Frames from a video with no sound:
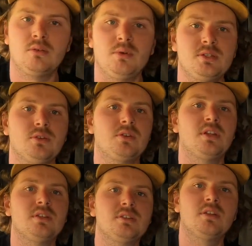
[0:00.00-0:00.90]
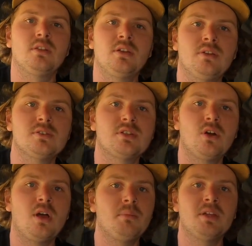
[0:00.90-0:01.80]
We took it into the nearest
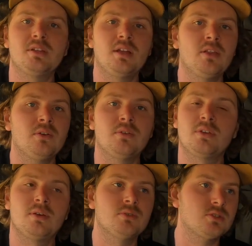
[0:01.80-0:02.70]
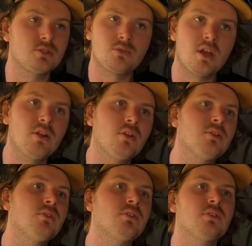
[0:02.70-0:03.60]
Ironman dealer and they were straight
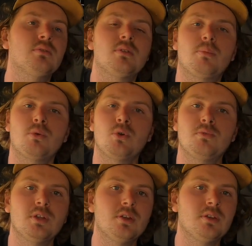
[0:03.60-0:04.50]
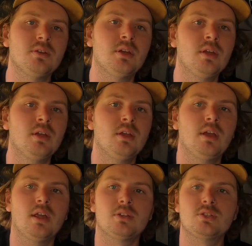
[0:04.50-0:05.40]
onto it and approved it and
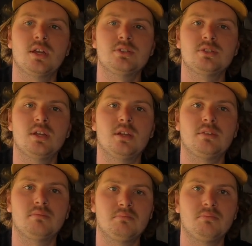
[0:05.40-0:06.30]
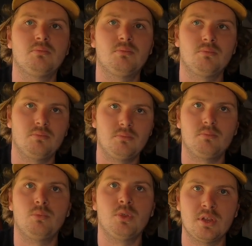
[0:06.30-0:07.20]
had it changed out
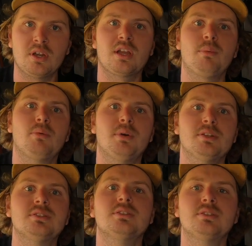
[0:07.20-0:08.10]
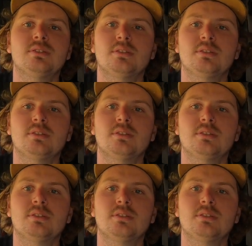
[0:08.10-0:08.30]
within a couple months.